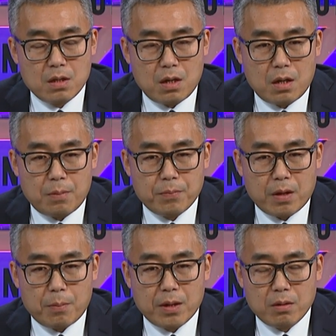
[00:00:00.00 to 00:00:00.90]
um,
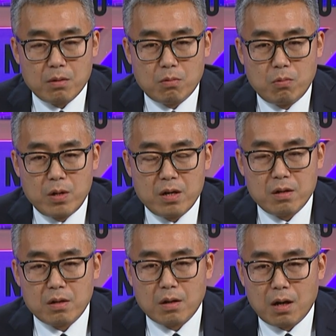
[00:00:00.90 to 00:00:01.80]
I mean,
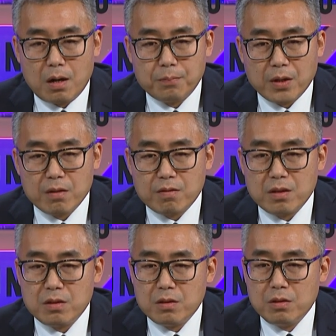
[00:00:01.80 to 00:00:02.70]
where um, is
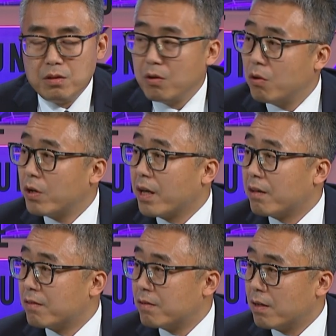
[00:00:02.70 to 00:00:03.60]
the new
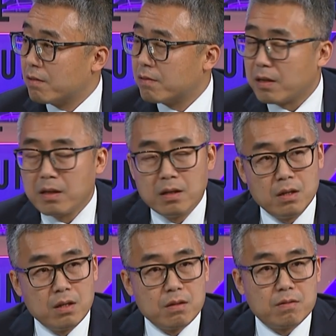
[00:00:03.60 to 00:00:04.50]
audience, let's say.
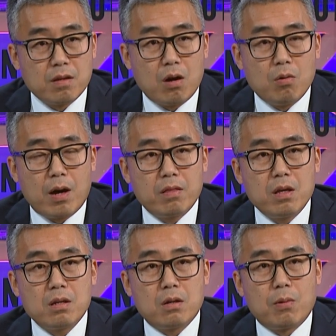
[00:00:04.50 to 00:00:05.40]
So I
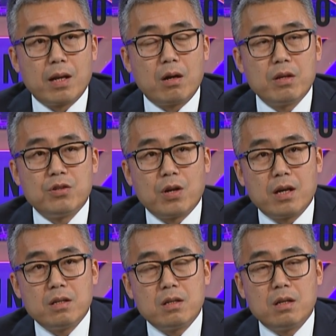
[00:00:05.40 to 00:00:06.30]
think right now in
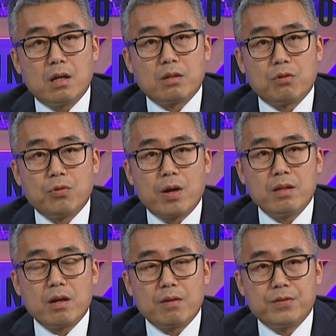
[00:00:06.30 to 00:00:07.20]
China, the
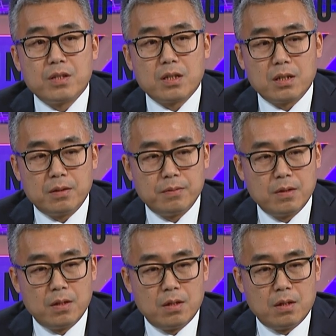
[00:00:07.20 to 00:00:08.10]
trend of the,
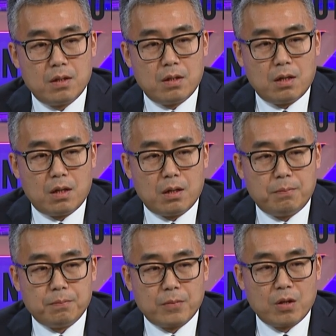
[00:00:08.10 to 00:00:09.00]

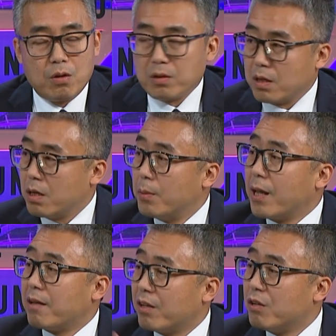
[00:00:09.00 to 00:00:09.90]
um, you know, the
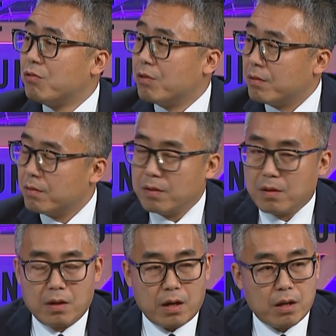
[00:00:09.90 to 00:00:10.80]
urbanization
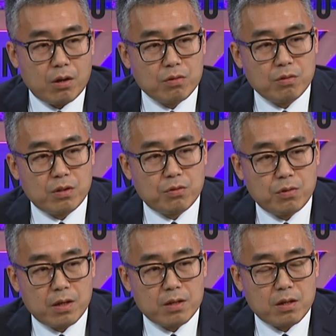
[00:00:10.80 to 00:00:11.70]
and also the
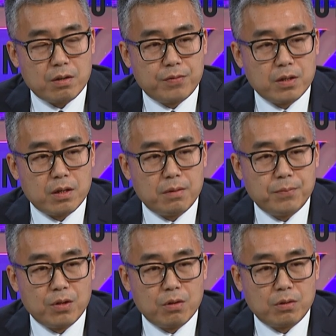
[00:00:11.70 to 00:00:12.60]
trend of the,
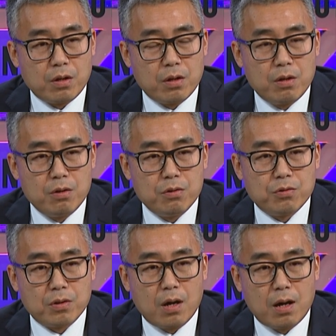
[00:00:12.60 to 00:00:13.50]
you know, the
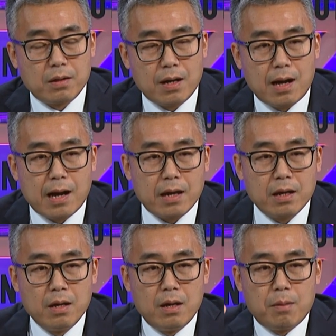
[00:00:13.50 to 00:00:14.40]
huge, uh, the high
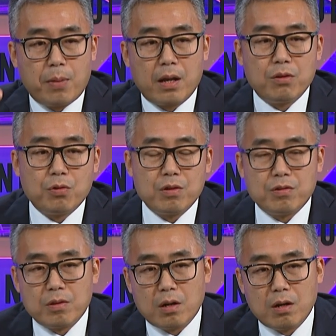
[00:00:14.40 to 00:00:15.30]

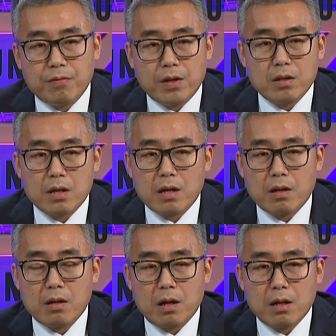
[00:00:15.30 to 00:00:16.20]
penetration of internet
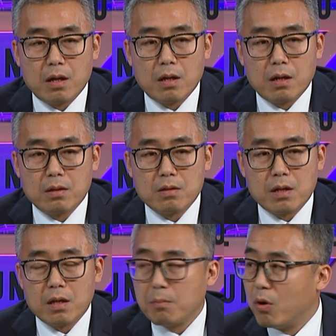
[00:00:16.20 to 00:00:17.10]
and, and, and,
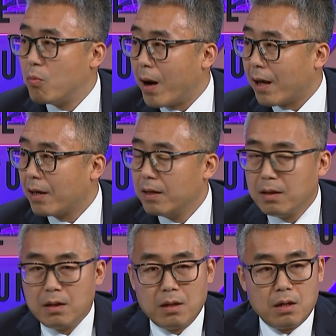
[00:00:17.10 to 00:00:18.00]
and mobile
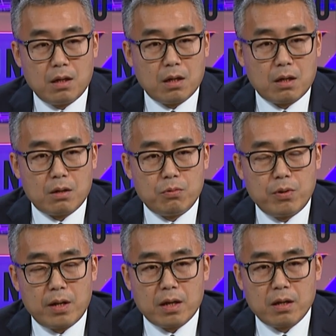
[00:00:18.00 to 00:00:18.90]
uh,
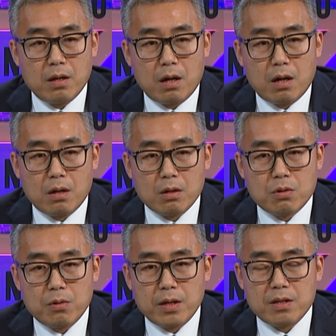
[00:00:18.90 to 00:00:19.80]
really uh,
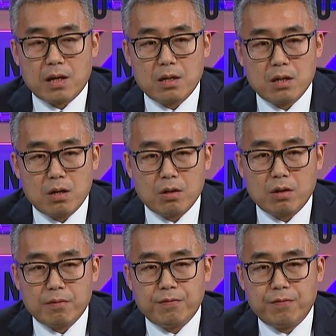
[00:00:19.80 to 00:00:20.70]
create a lot
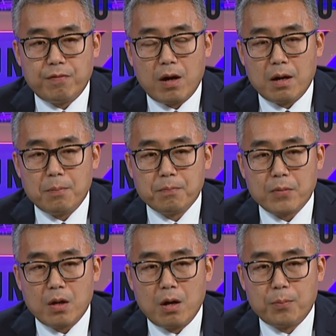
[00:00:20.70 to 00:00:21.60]
of um,
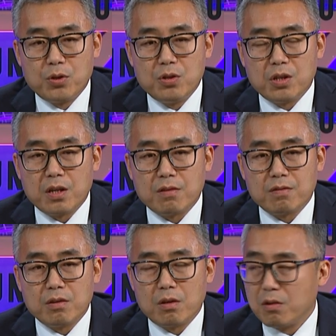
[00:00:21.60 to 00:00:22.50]

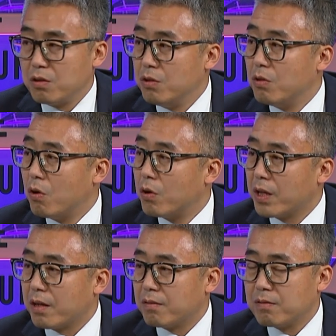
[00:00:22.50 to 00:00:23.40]
opportunities, you know, the new
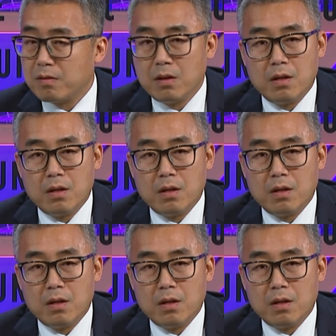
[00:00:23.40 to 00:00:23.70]
audience.